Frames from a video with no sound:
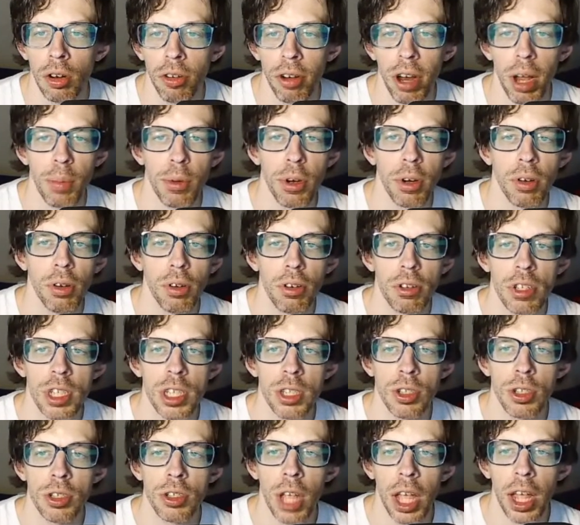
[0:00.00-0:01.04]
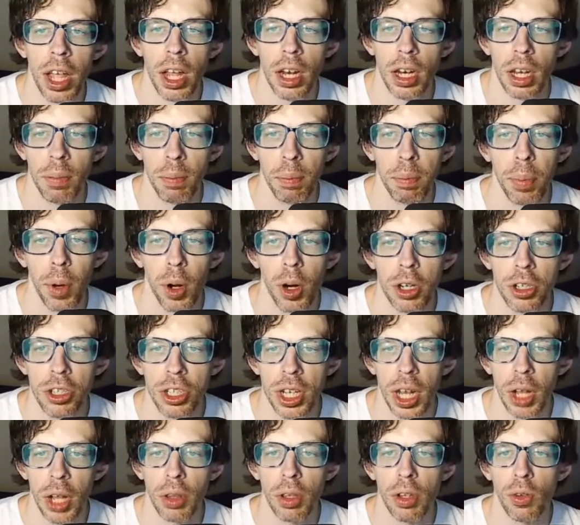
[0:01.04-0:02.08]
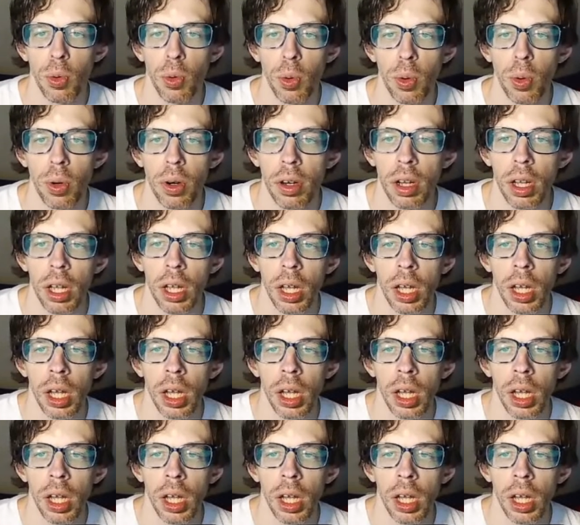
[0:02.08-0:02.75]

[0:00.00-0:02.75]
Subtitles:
grabbed her little sister's hand, and barged out the door.